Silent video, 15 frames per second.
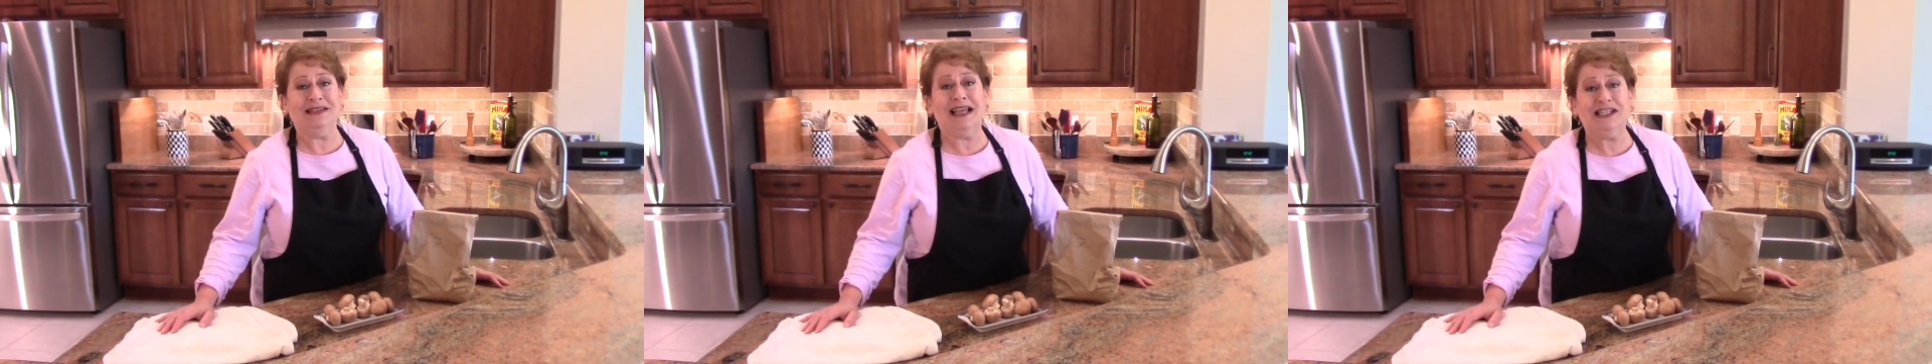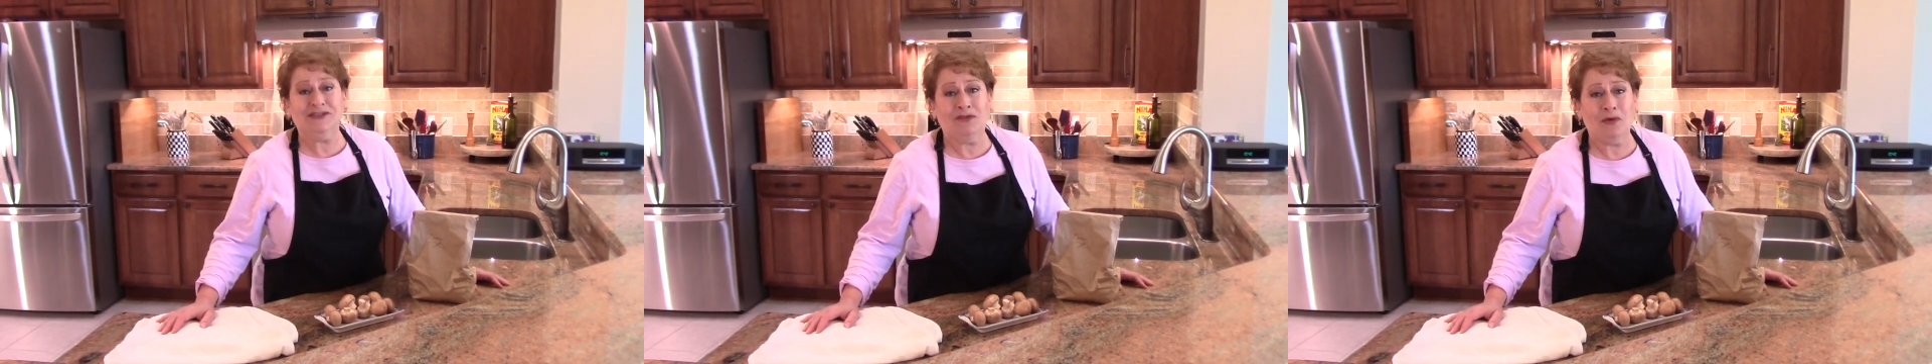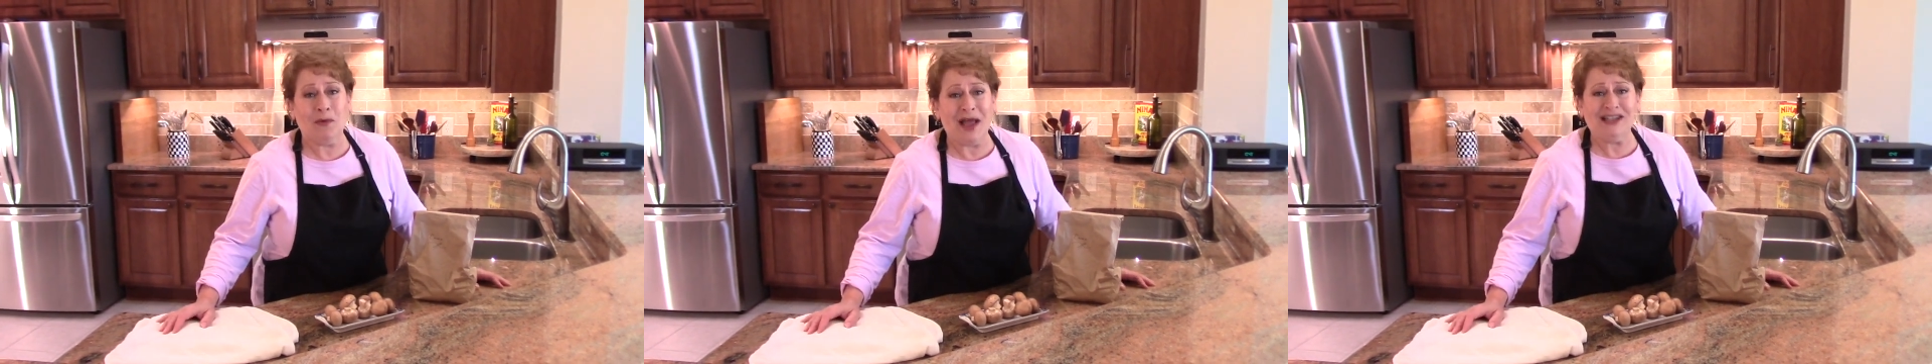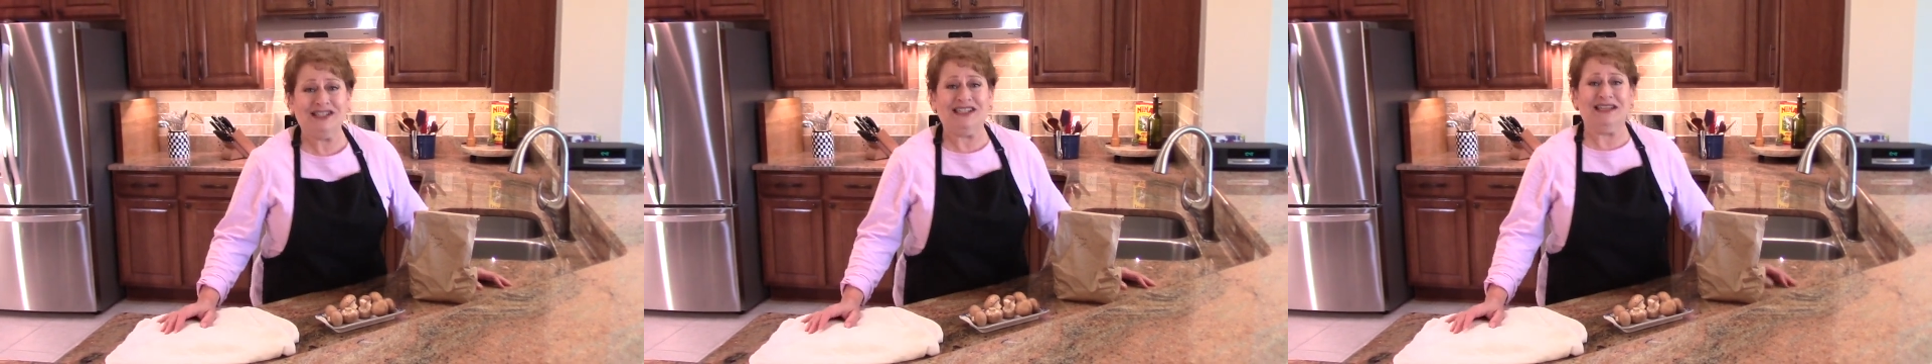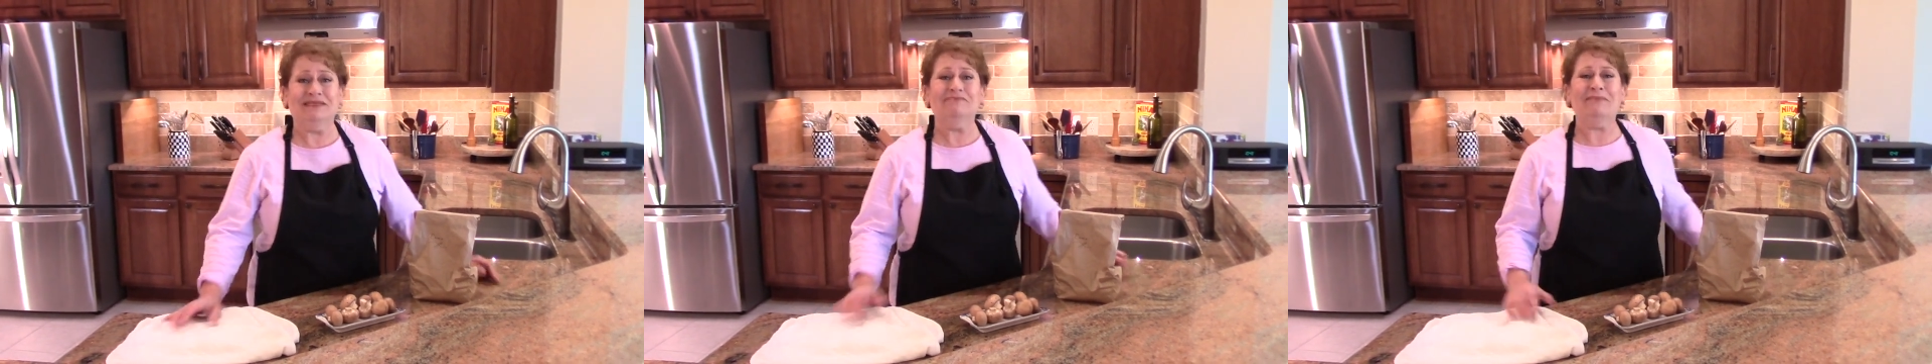Thanks for
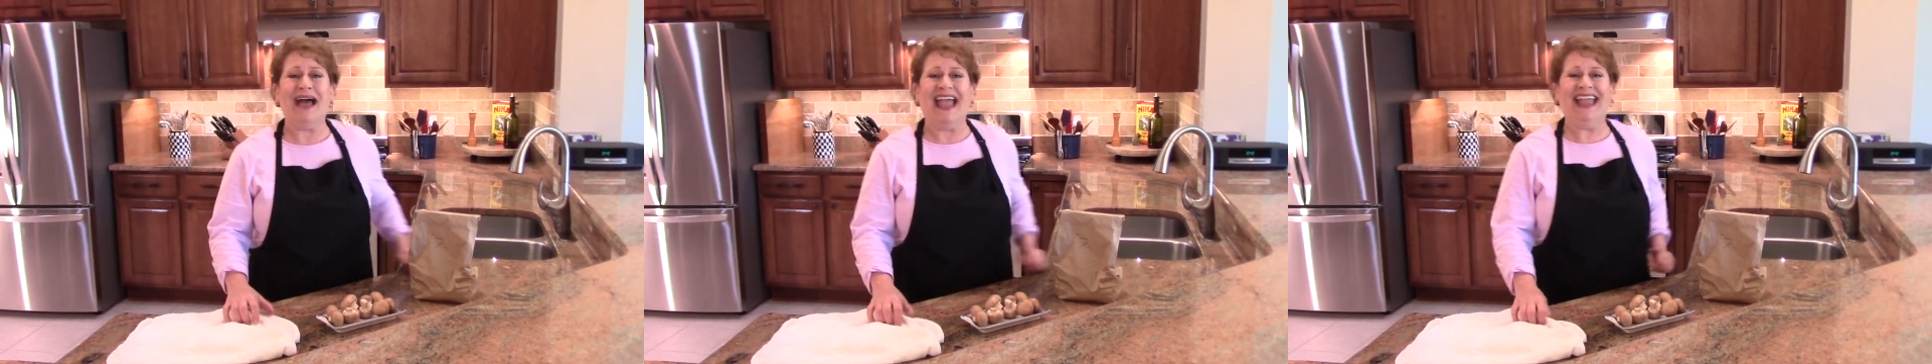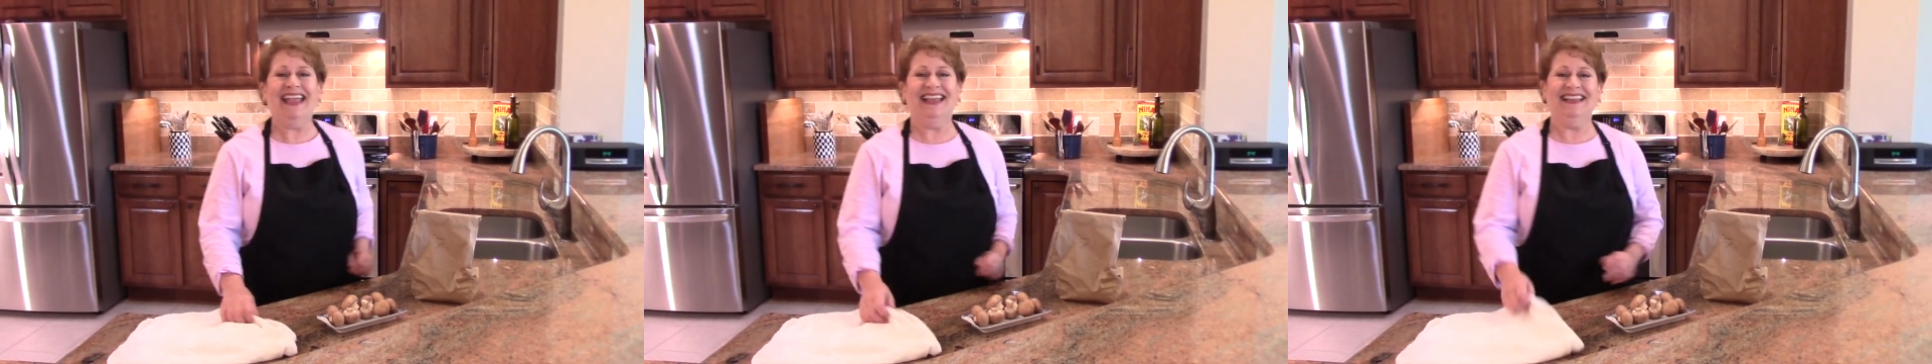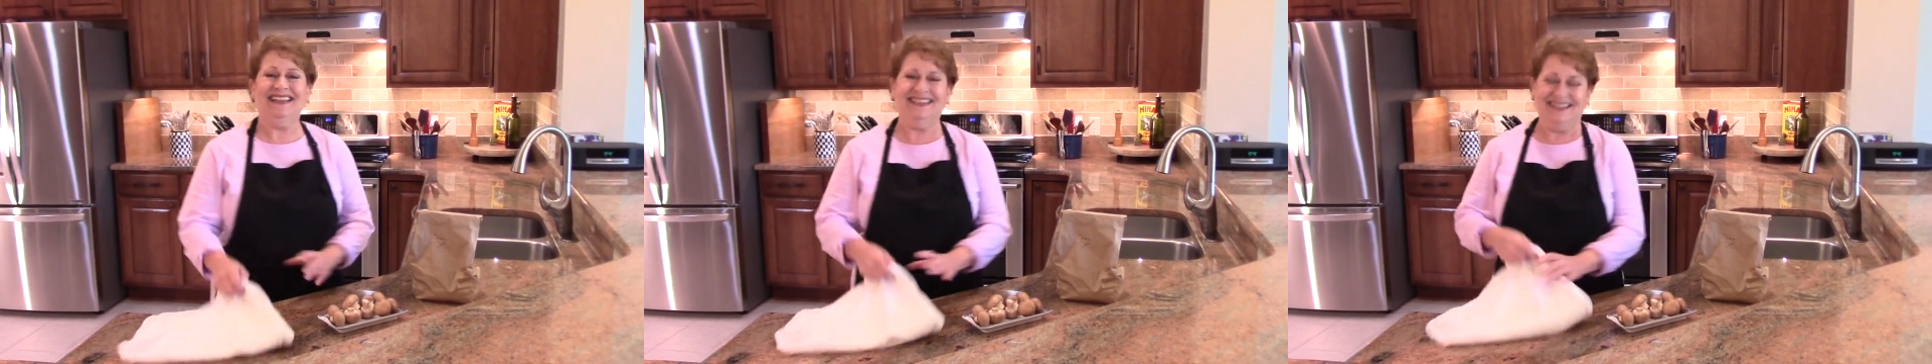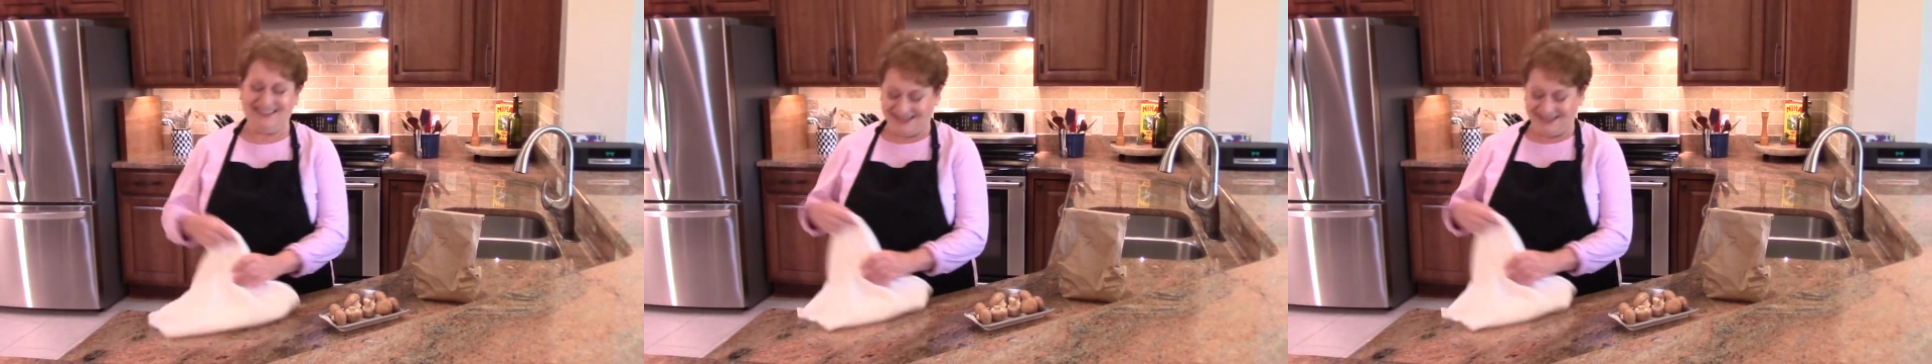watching. Bye.